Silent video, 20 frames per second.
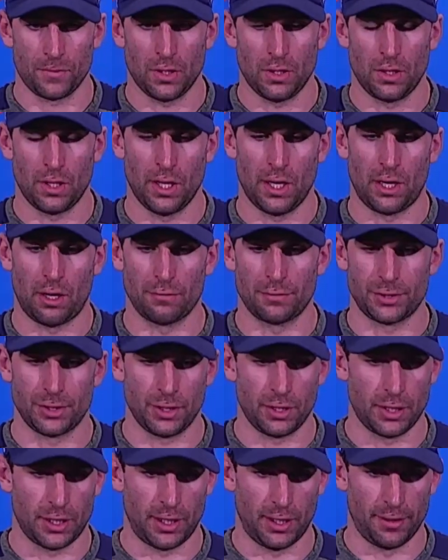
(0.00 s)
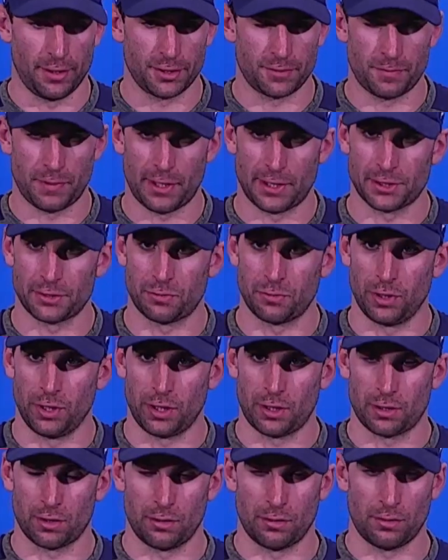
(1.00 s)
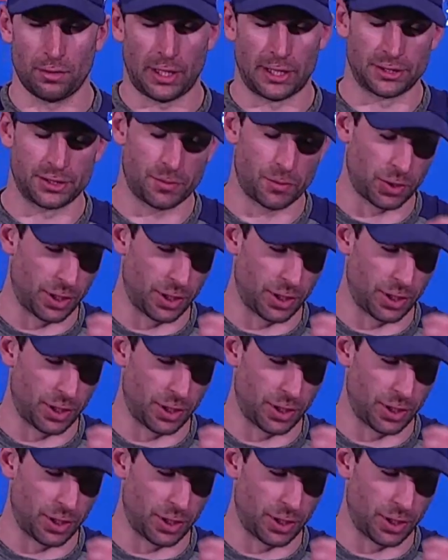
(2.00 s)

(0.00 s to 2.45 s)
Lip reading: Yeah, obviously this past week and last summer